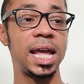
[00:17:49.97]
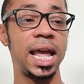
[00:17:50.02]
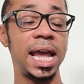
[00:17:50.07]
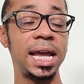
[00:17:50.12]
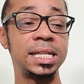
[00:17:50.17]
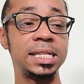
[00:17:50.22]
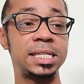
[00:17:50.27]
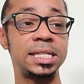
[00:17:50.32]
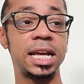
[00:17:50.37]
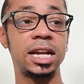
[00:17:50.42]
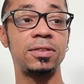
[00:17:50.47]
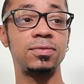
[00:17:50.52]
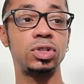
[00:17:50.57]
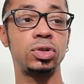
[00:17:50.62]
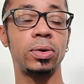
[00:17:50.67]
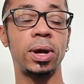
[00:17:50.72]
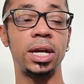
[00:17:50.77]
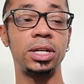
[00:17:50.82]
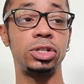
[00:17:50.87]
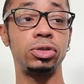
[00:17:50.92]
Instead of
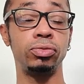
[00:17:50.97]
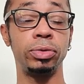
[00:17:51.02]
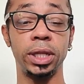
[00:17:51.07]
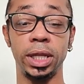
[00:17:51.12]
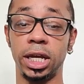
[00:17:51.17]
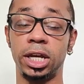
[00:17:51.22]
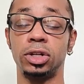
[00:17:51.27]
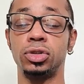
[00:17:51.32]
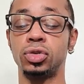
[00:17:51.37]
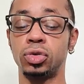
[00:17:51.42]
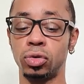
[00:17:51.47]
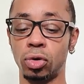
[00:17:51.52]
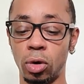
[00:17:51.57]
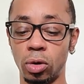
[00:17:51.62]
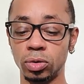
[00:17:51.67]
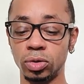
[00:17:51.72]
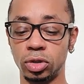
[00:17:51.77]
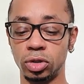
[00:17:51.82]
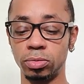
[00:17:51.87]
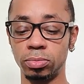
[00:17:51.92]
trying to really
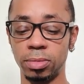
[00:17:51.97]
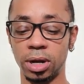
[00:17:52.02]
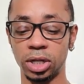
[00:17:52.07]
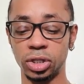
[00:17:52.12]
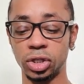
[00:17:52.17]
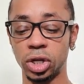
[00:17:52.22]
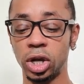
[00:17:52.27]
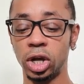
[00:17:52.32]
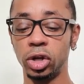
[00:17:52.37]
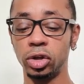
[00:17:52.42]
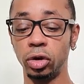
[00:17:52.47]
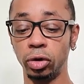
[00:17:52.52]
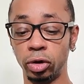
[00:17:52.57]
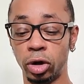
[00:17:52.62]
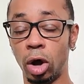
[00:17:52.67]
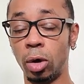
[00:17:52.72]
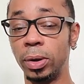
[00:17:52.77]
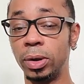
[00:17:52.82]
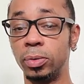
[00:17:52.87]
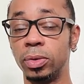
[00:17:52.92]
control too much, you're
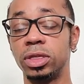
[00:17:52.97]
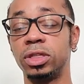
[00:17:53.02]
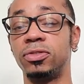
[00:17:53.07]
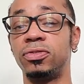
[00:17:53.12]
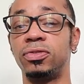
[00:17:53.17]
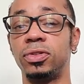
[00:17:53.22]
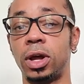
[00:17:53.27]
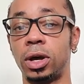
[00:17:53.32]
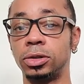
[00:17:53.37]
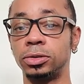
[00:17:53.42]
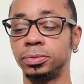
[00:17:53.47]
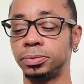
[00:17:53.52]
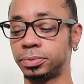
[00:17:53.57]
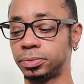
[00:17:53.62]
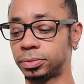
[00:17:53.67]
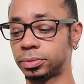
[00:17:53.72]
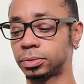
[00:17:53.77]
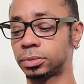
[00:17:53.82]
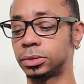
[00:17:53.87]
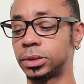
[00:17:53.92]
going with the flow,
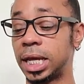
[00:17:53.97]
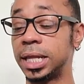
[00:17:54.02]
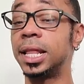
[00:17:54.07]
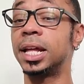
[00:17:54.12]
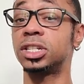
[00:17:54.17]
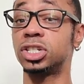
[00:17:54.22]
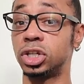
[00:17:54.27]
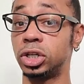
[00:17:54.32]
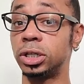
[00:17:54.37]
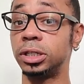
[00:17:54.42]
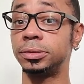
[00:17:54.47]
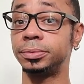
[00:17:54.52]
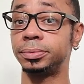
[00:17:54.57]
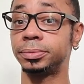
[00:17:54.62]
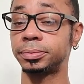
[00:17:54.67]
and that's good.